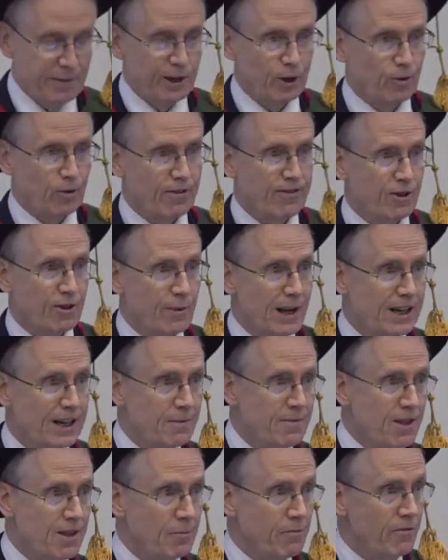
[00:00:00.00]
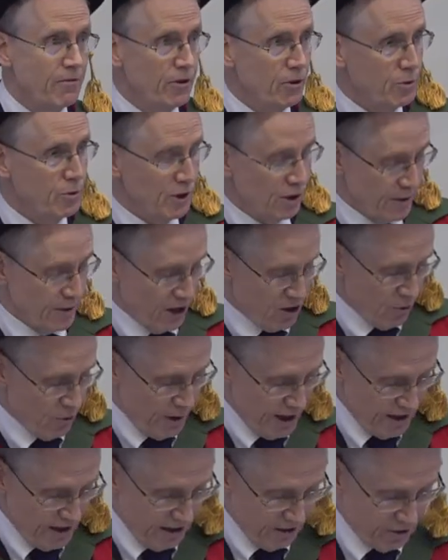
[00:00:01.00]
and we also welcome some of you who are
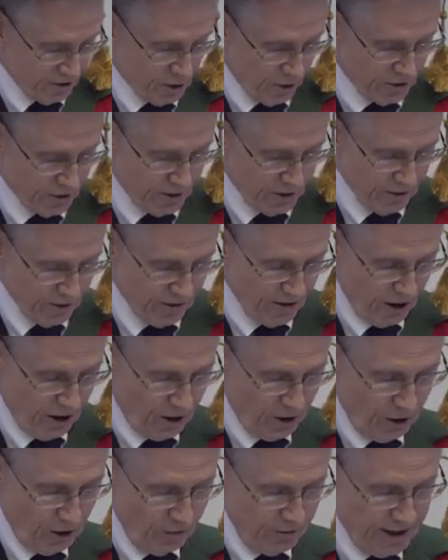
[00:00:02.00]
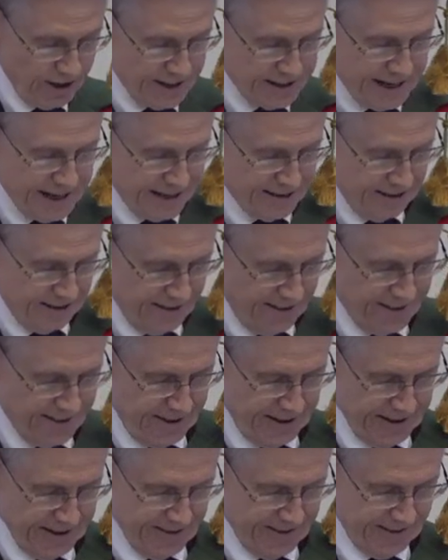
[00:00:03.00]
graduating as Doctors of Dental
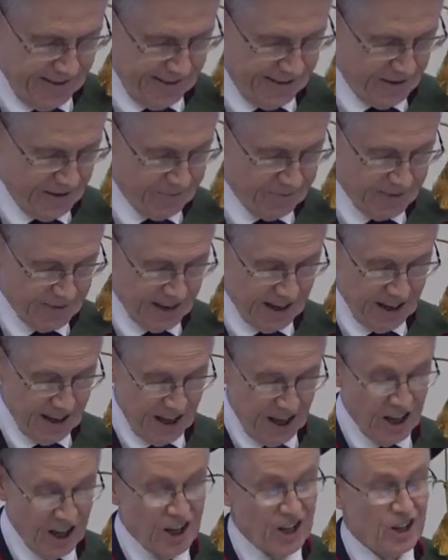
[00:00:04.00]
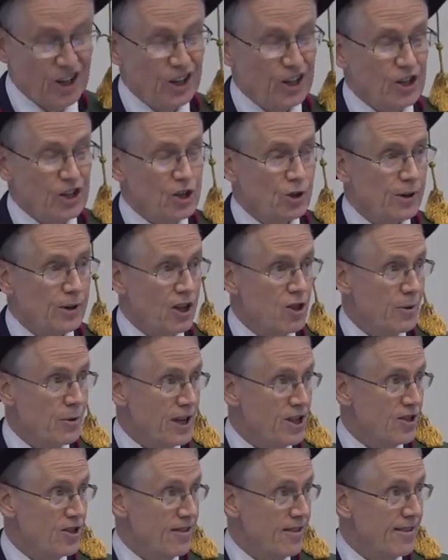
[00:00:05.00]
Sciences. Your
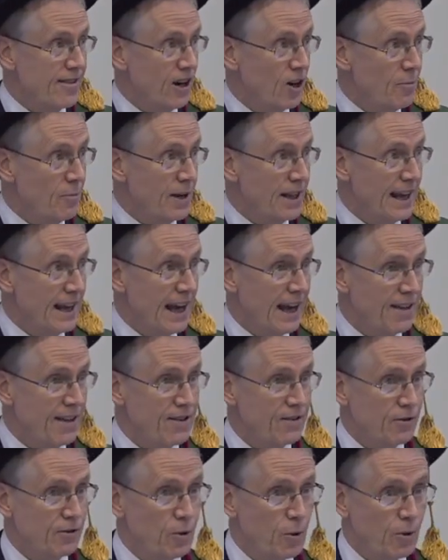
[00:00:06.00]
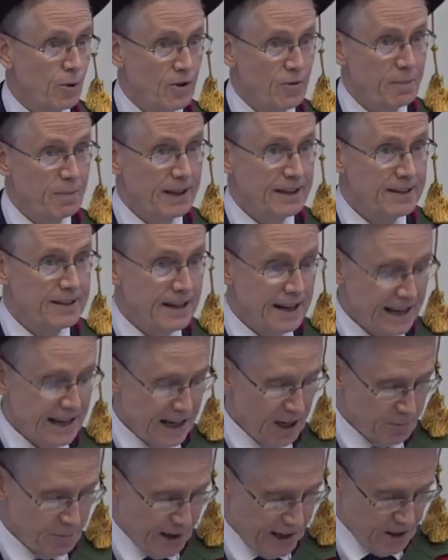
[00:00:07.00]
graduation ceremony has, of course, been
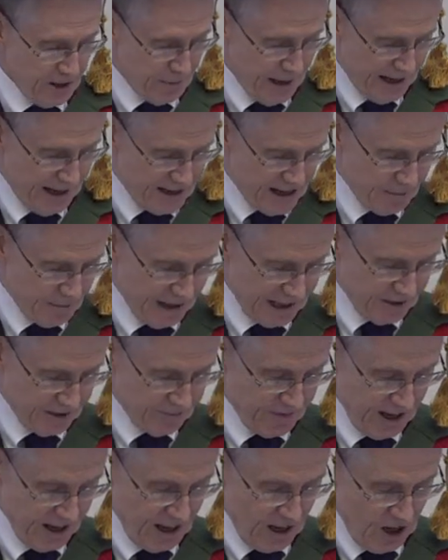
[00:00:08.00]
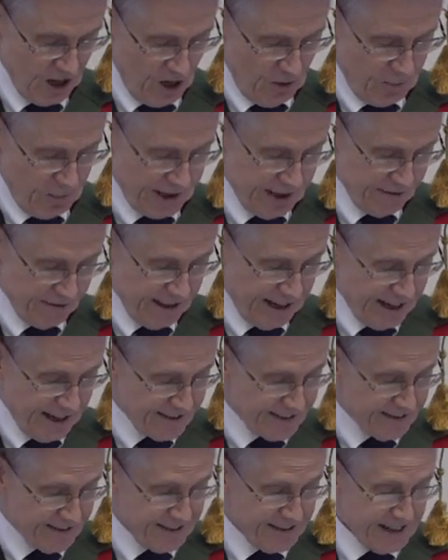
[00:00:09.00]
delayed by the pandemic, but
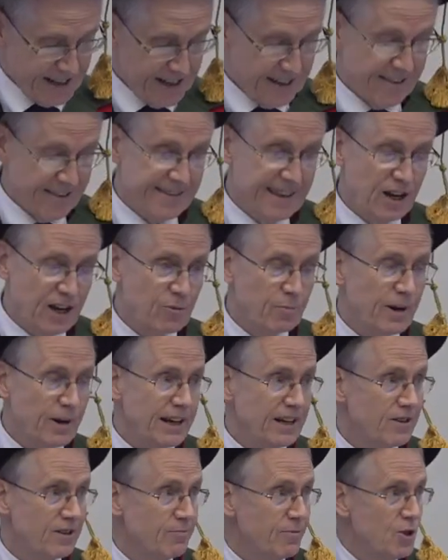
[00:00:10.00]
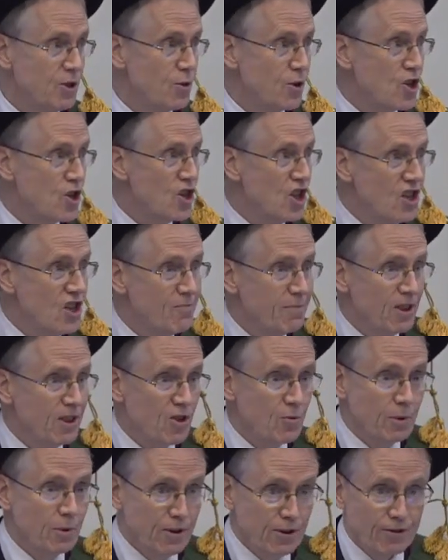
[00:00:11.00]
nevertheless, it's a day to celebrate your
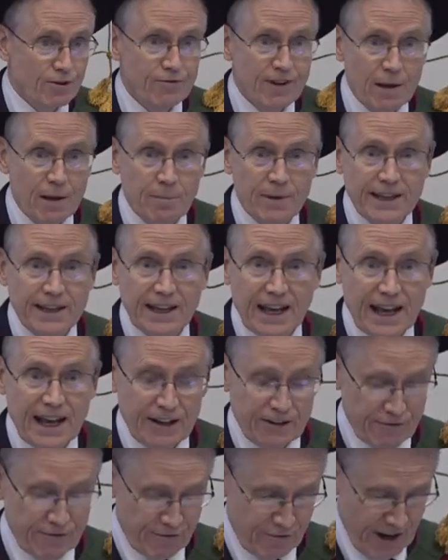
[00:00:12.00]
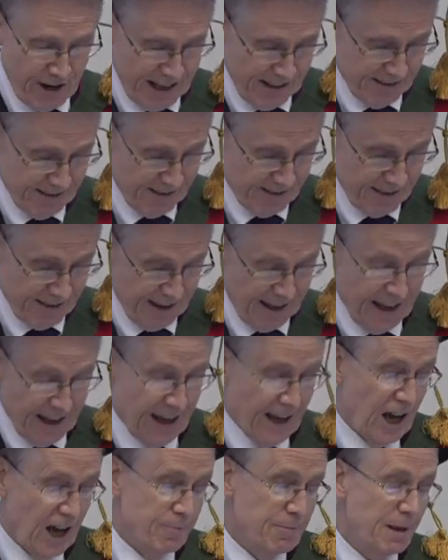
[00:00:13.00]
achievements with your family and friends,
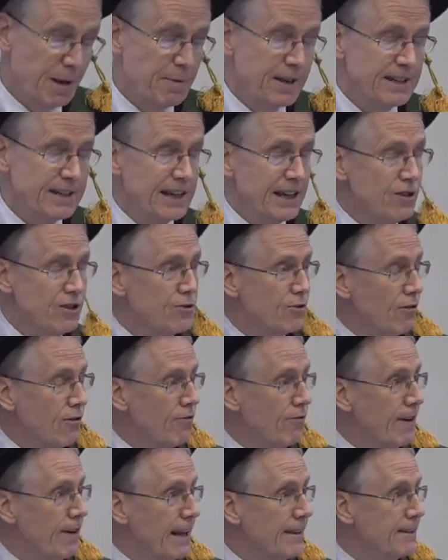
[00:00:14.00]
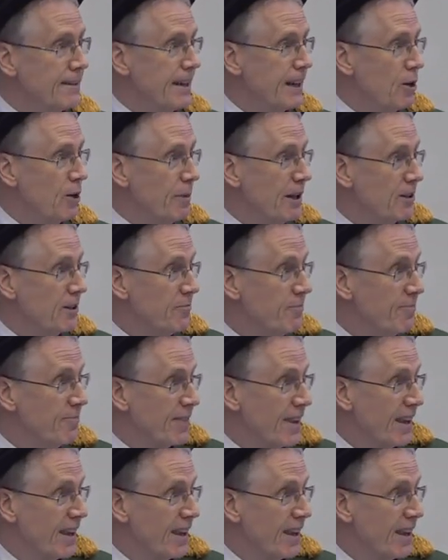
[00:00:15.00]
and maybe a day to reflect a little bit.